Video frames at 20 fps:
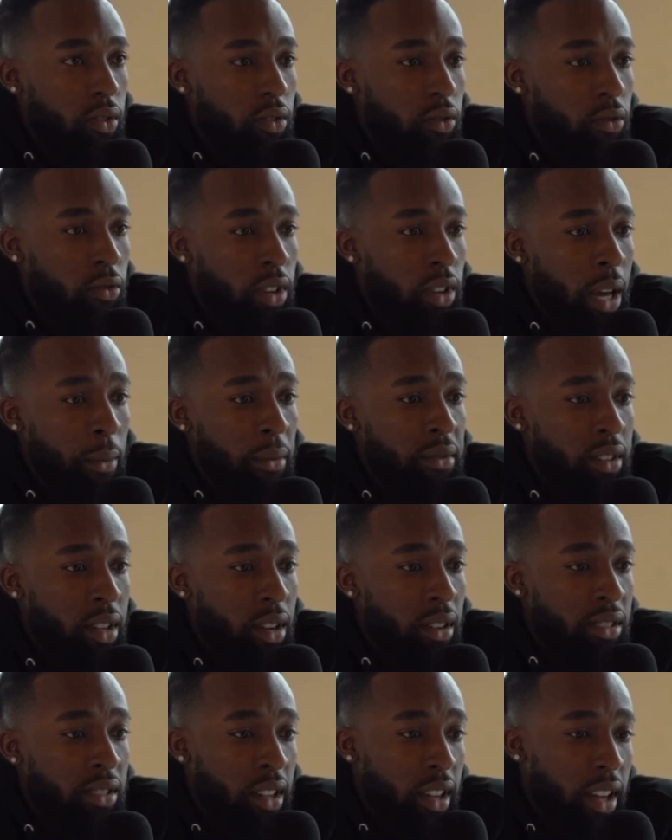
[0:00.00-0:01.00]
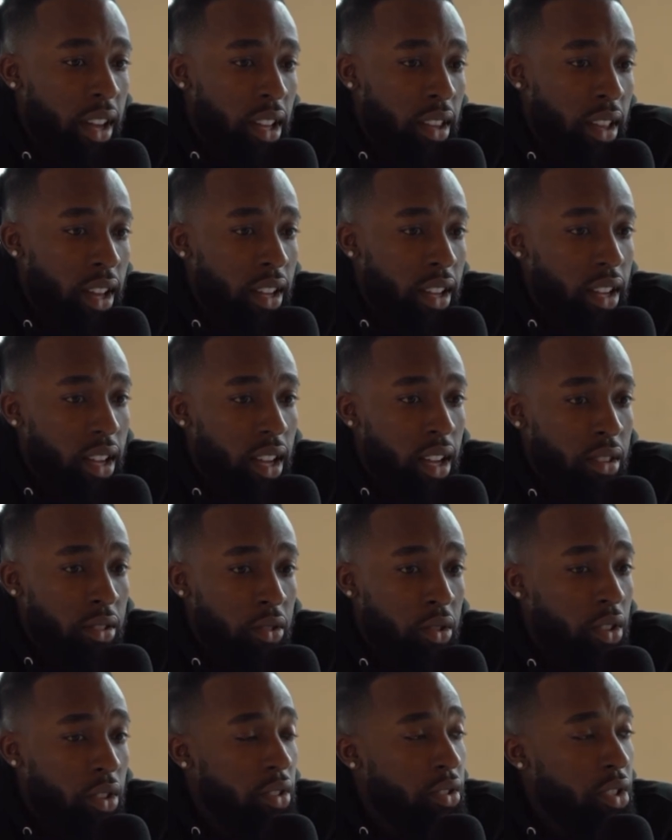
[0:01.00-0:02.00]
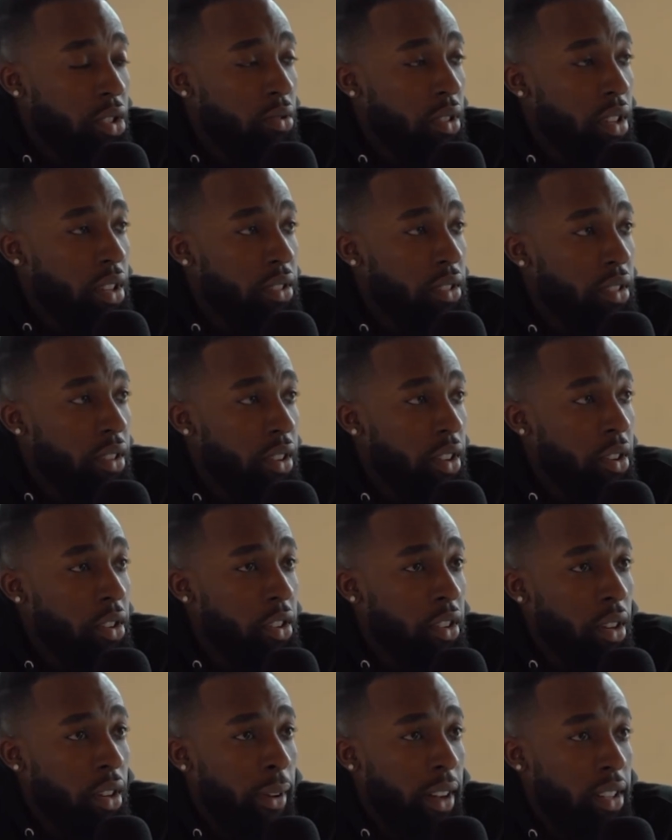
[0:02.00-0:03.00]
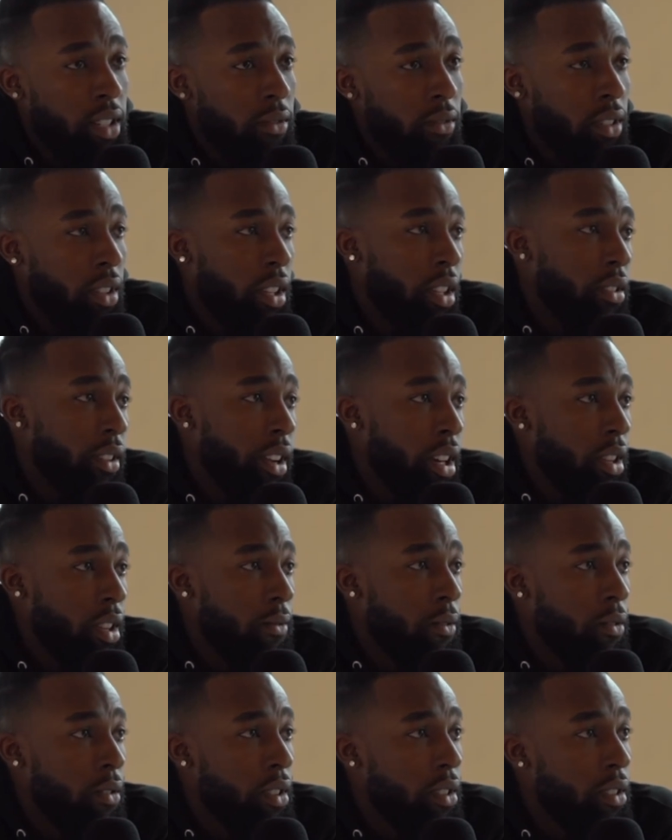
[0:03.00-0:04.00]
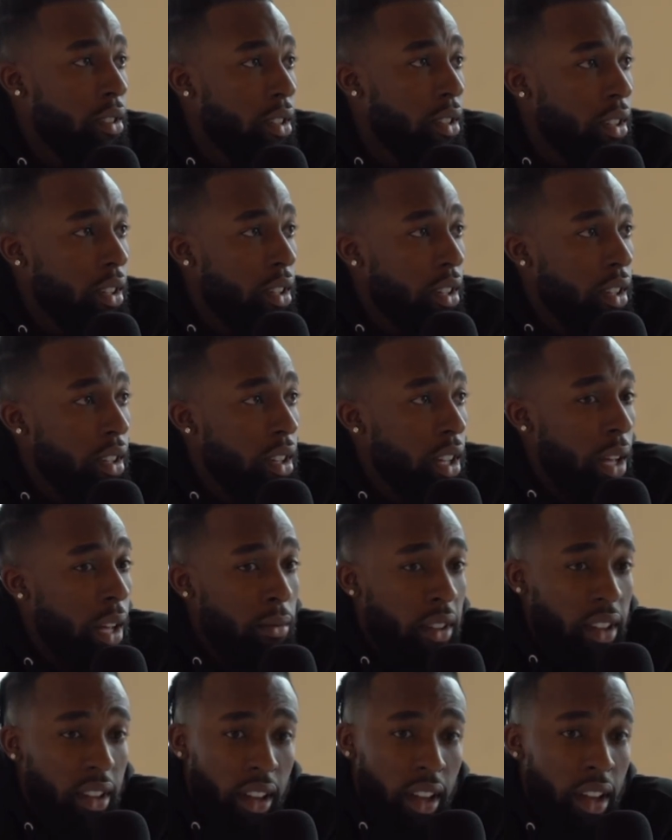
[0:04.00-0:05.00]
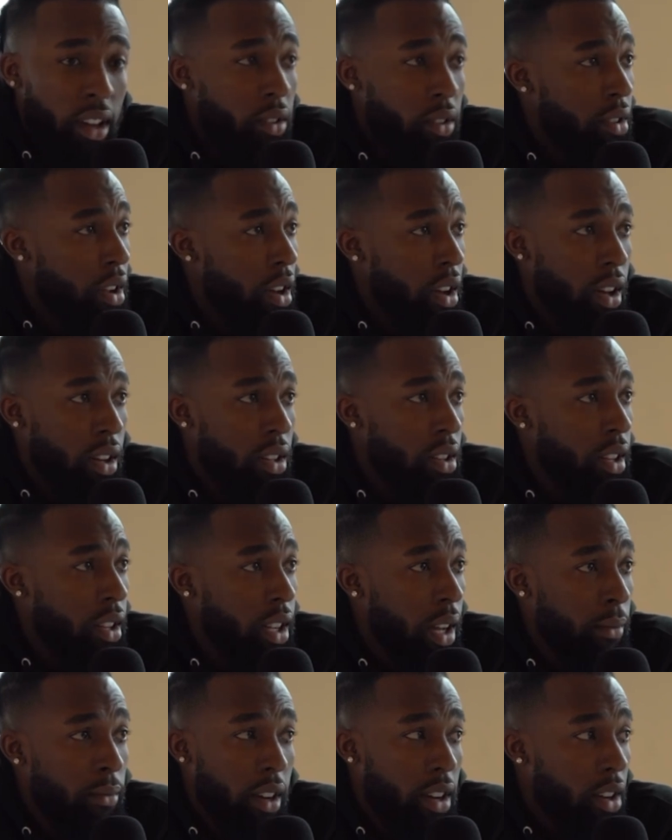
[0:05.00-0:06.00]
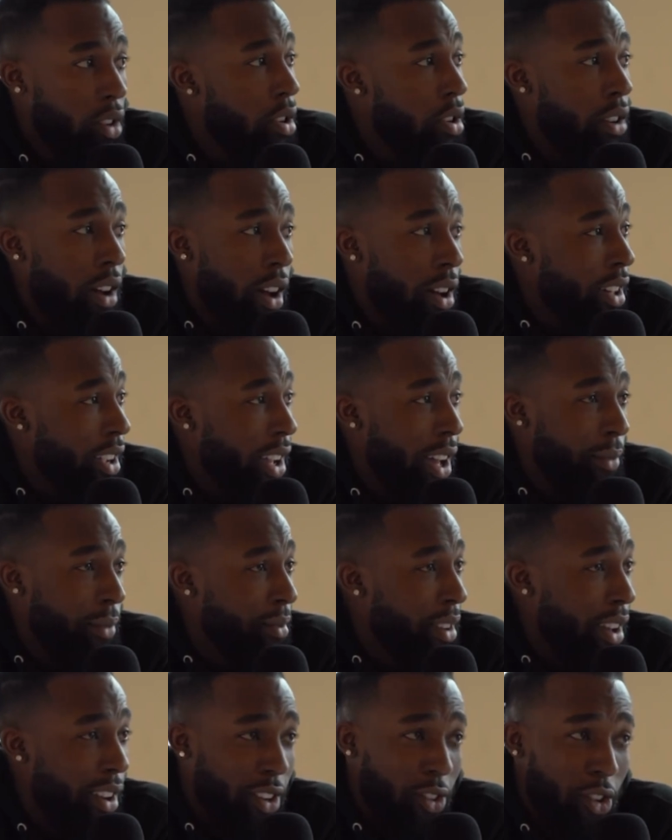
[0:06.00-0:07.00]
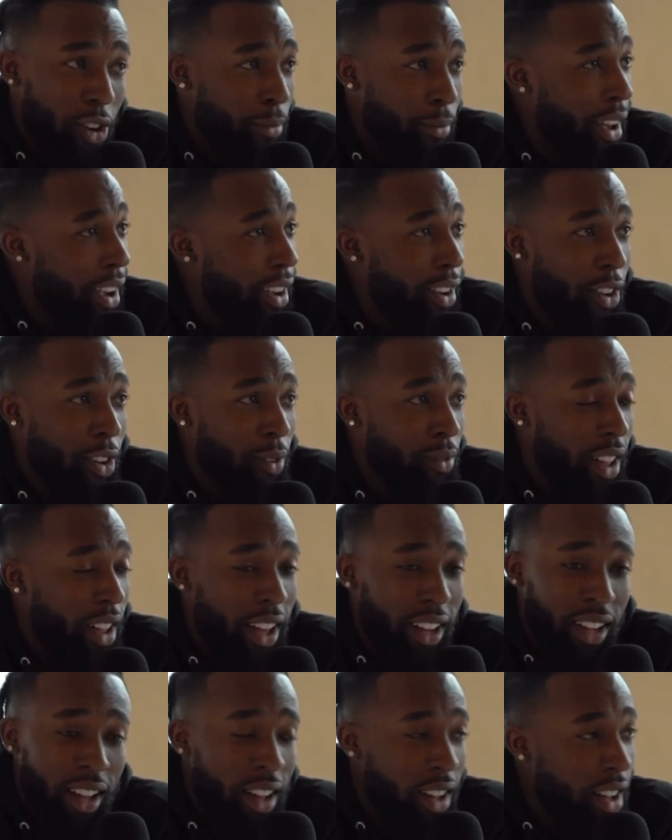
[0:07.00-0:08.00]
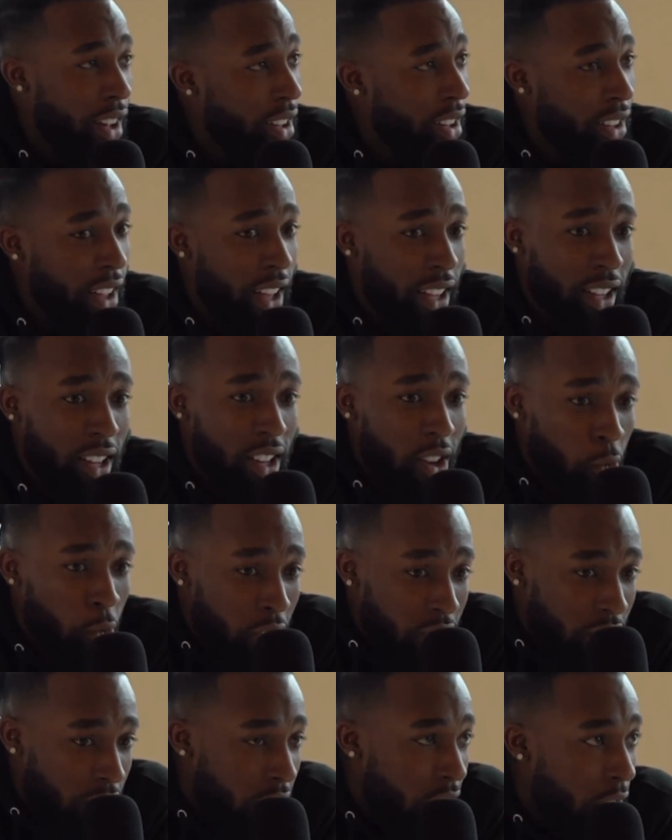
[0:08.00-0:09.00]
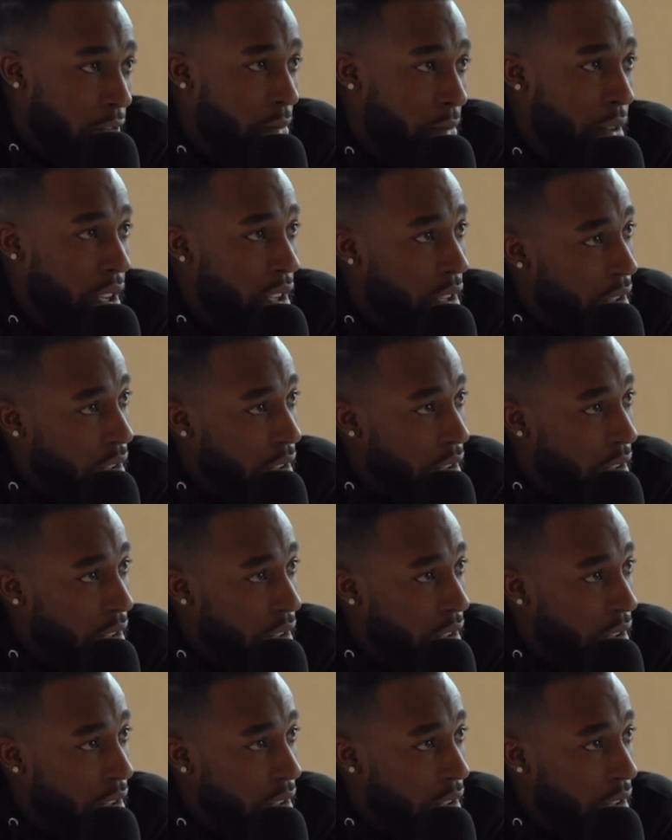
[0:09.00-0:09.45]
when I was there, I was like, hey, like either you're gonna do this, or you can go back to Vallejo, California. And I'm like, hell no, like I'm not going back home. Like like what's there for me?